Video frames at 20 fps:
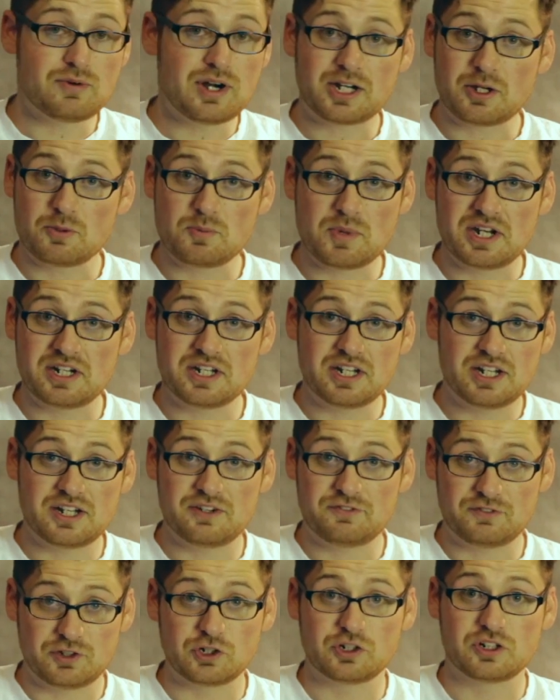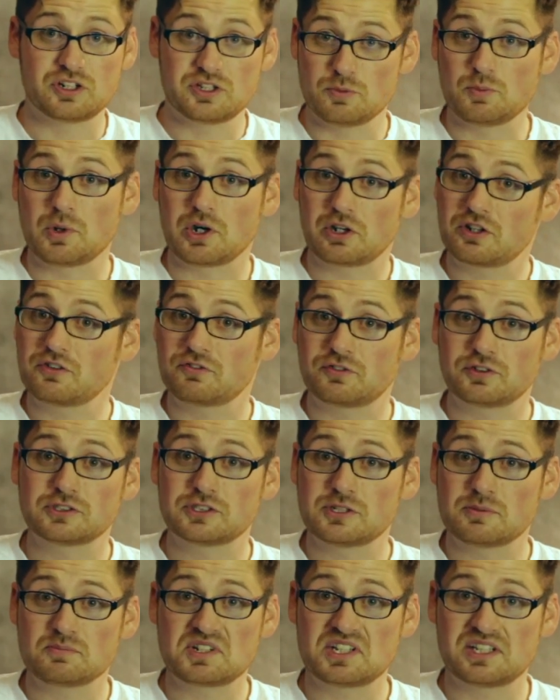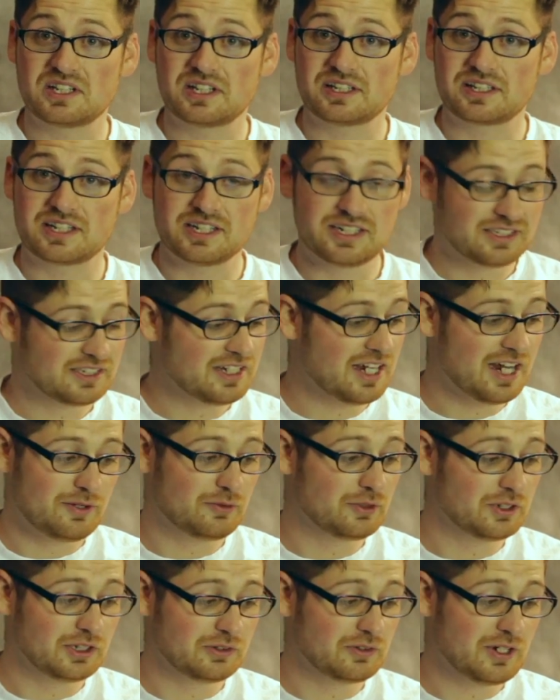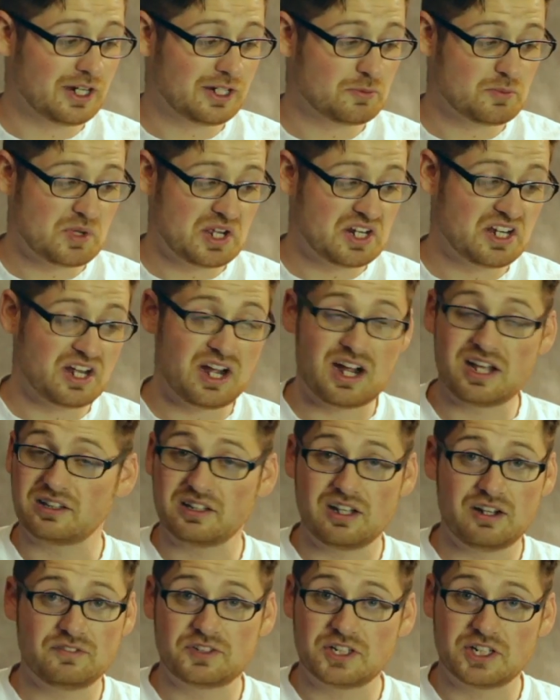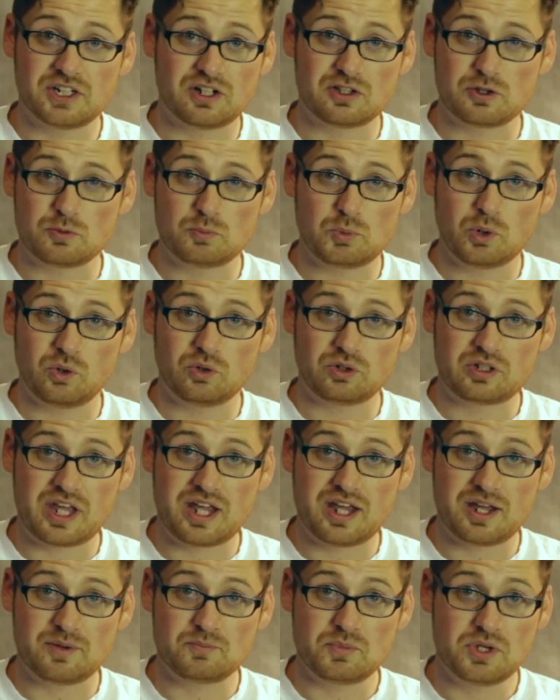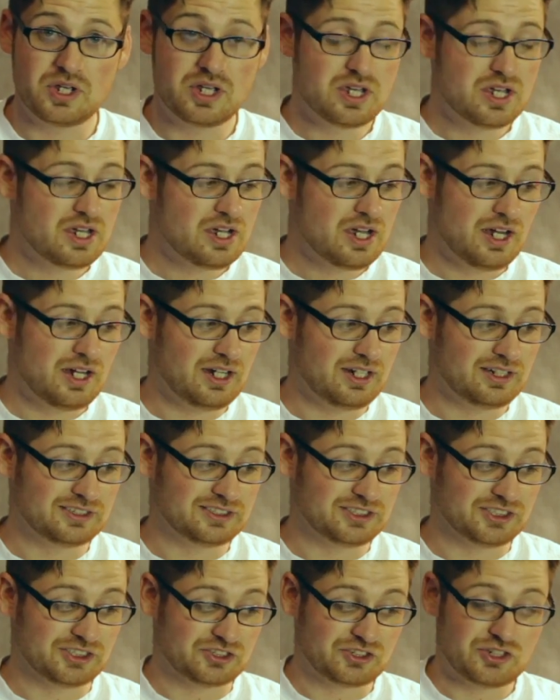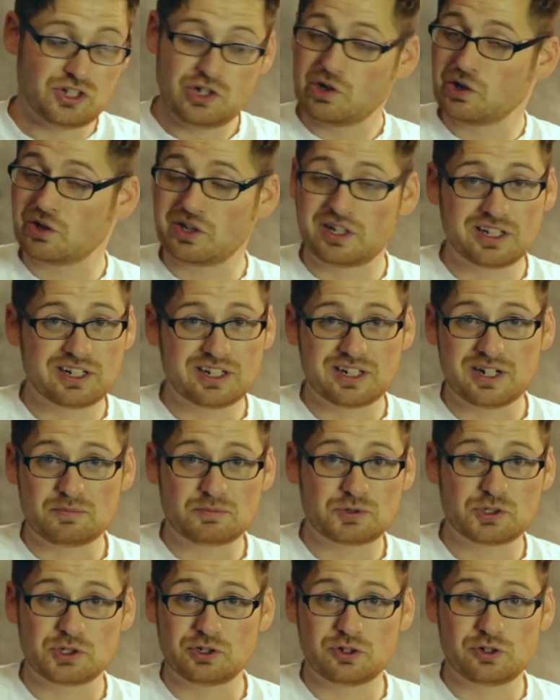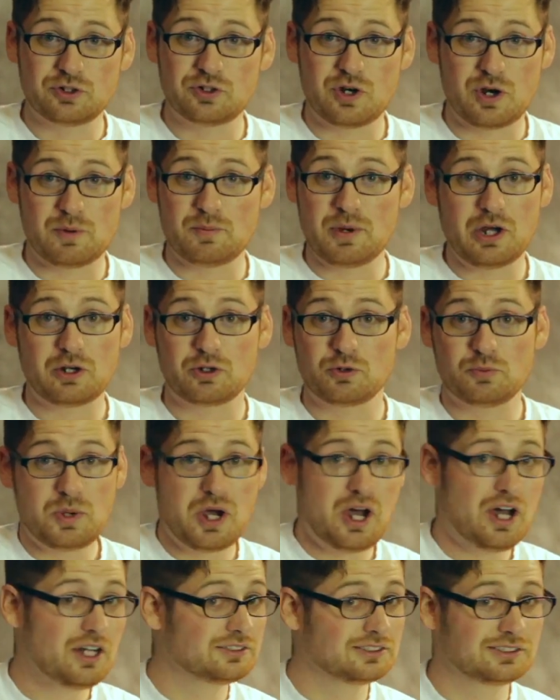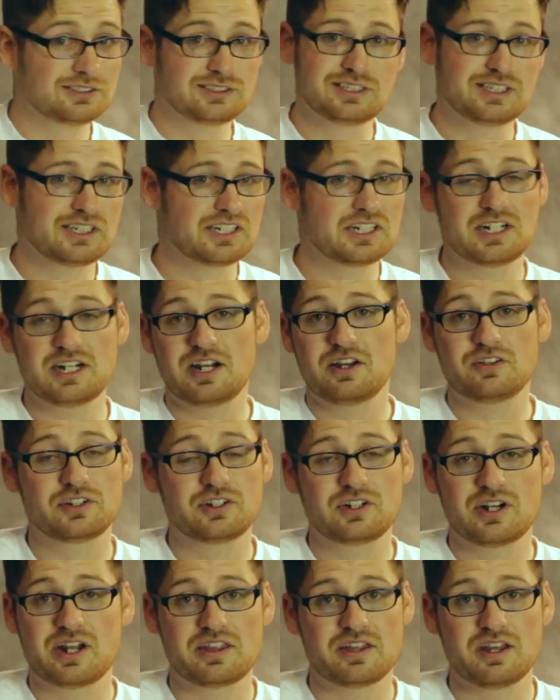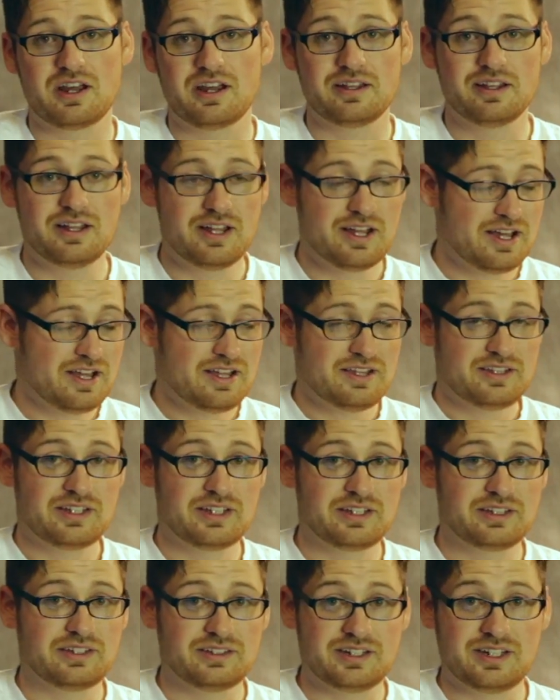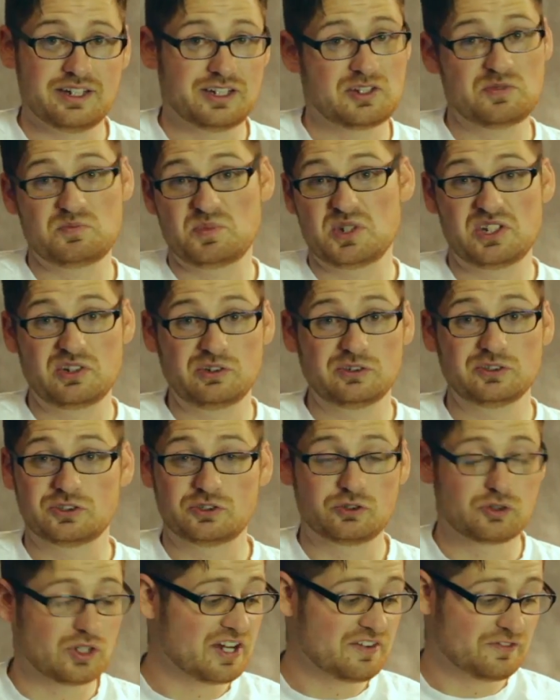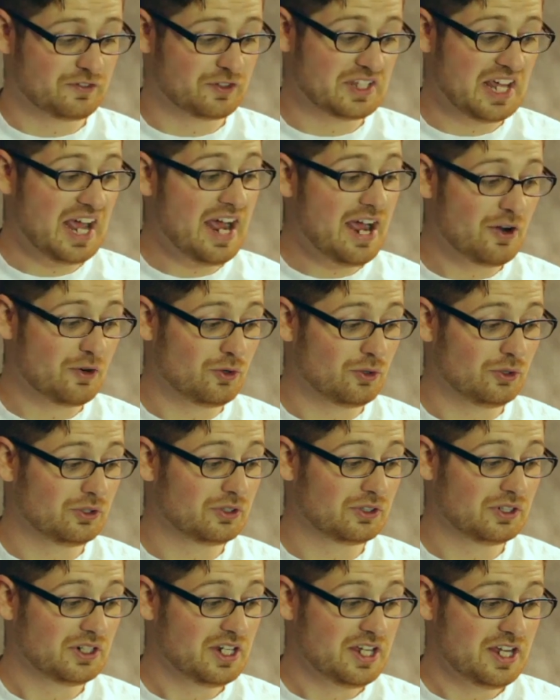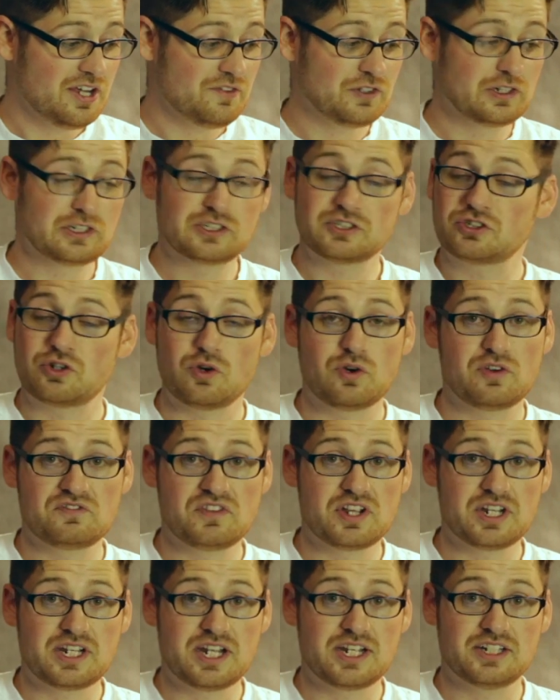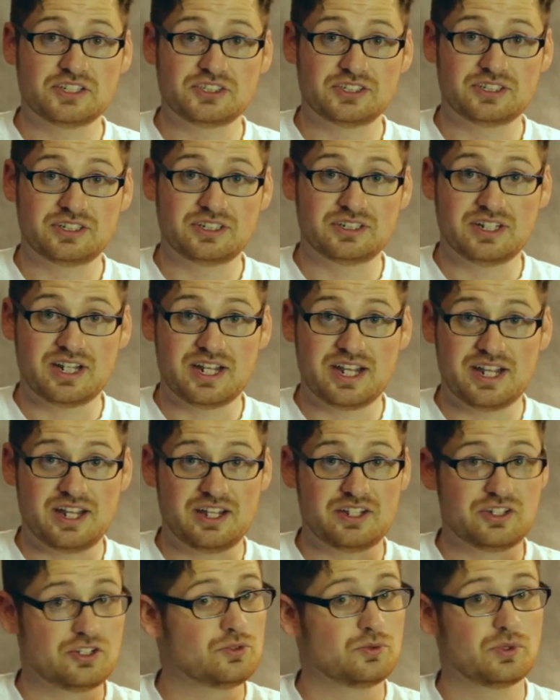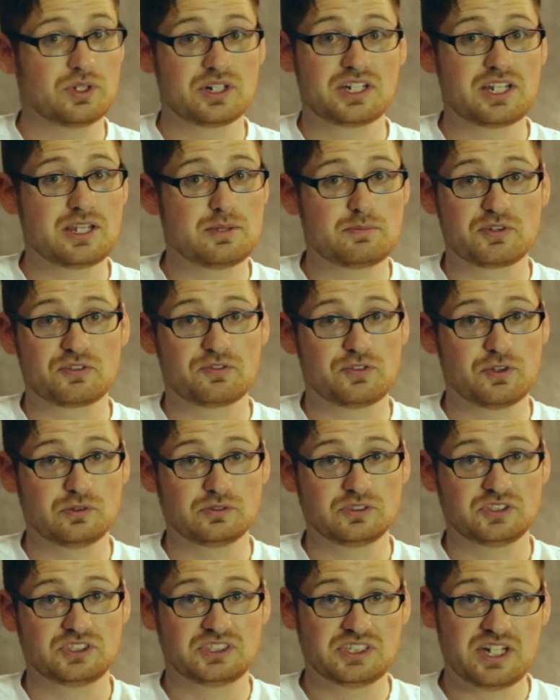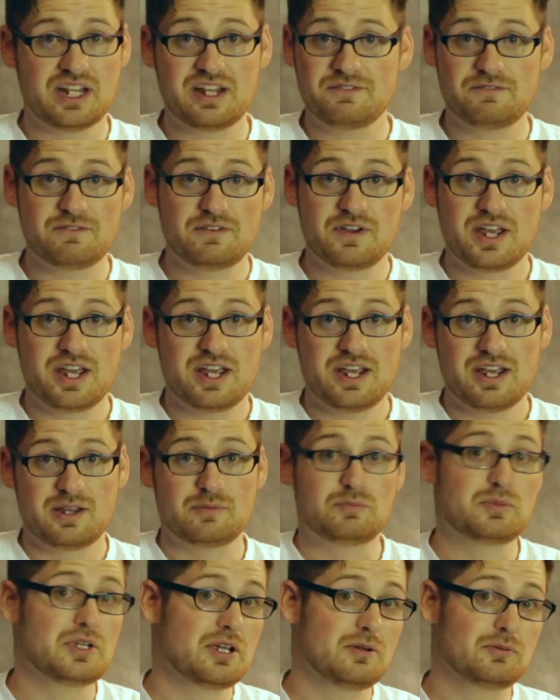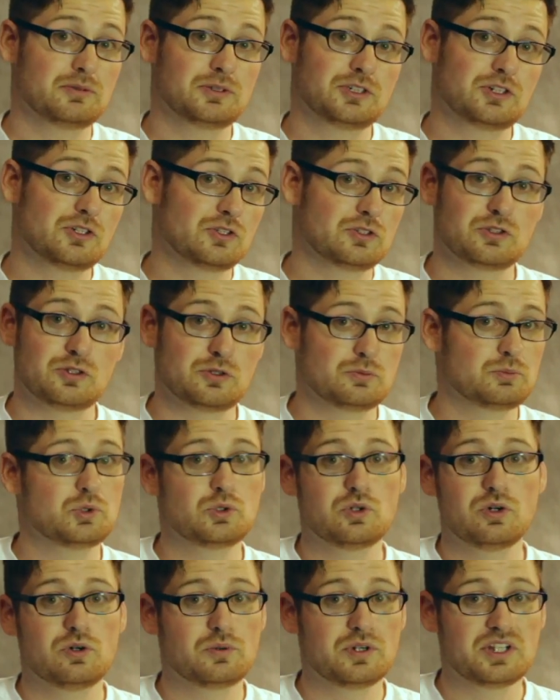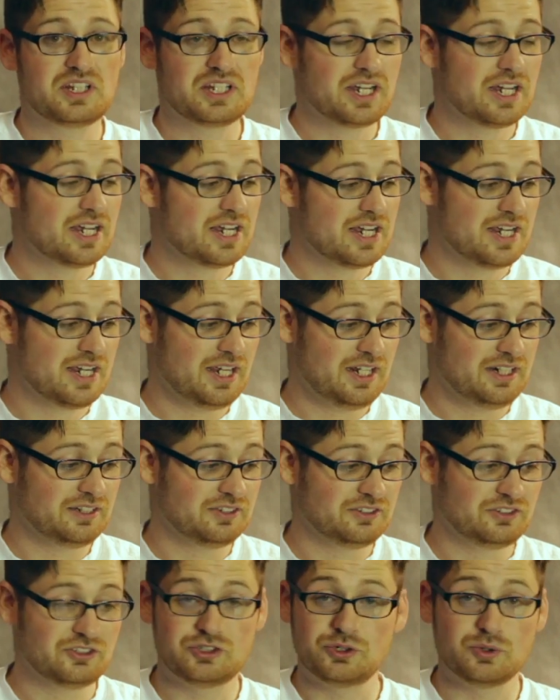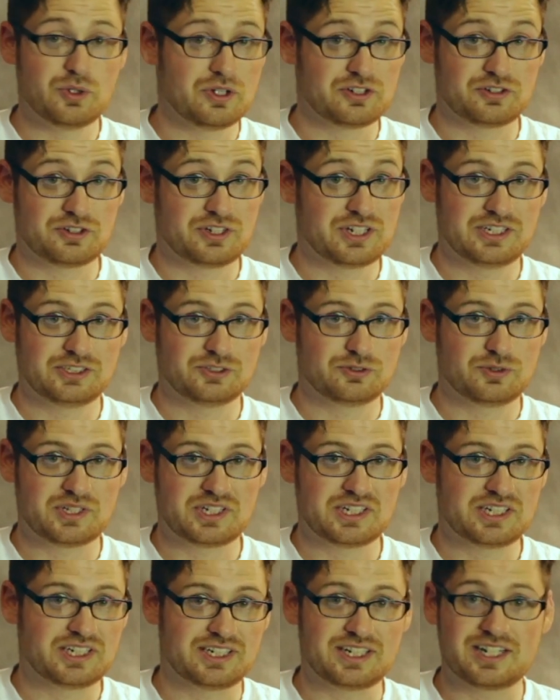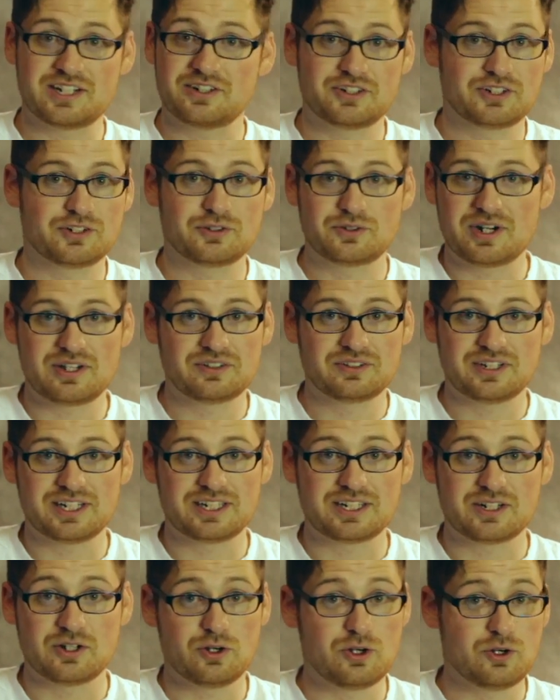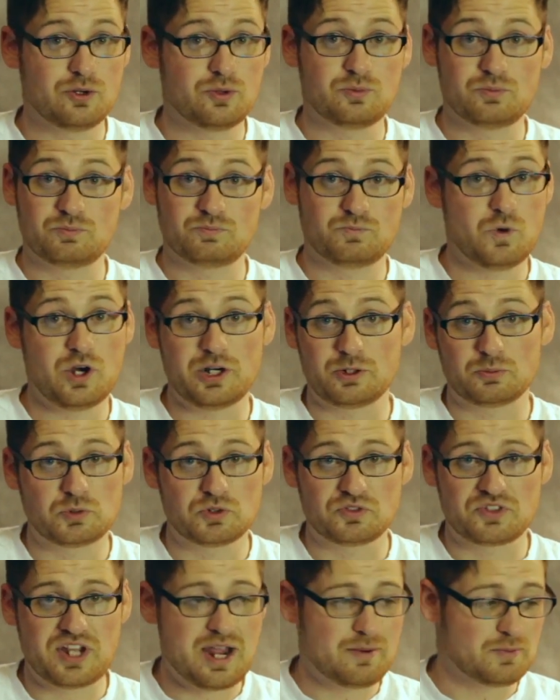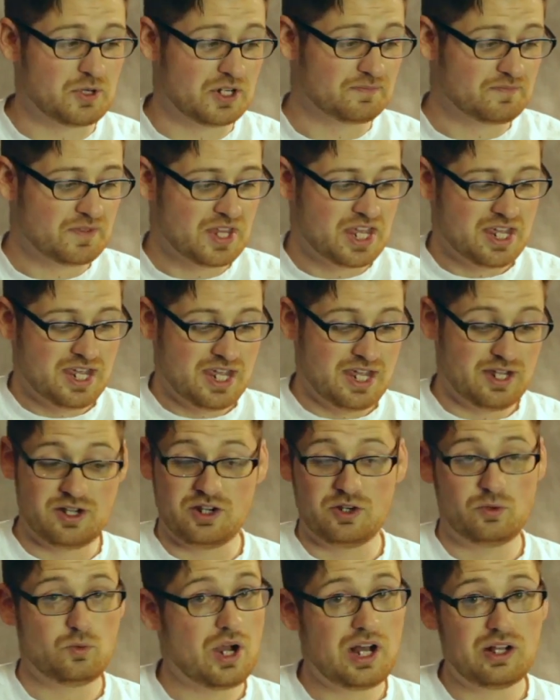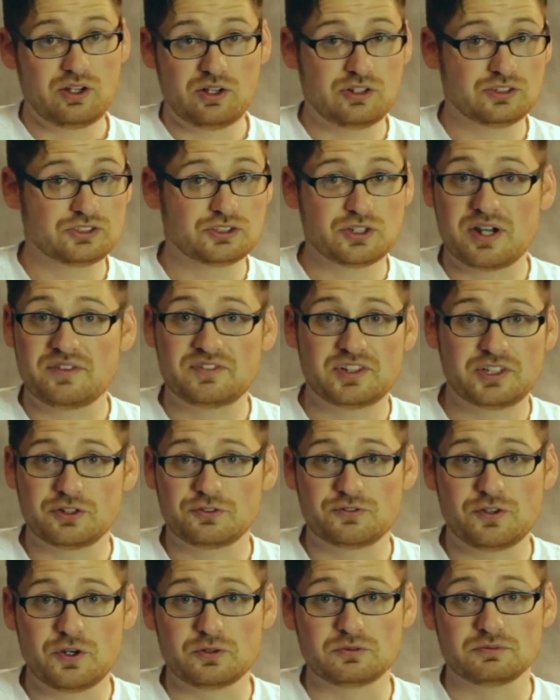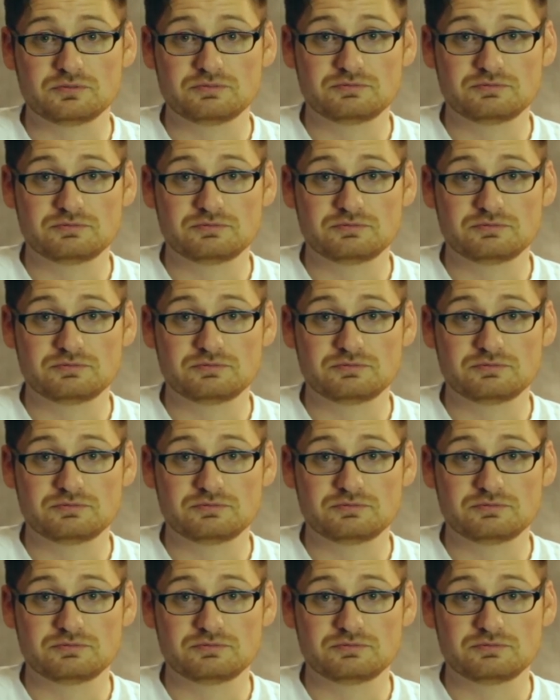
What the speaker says: I recommend it. If you're in the market for something like this, I really recommend it. I loved it on the pole cam. Just hooking it up to a monopod and sticking it out there, I thought that it could be used great for that. Or if you're just going vacationing and you want to keep your phone safe and be able to go to the pool with it and do other things with it and carry it around like a waterproof camera while also having your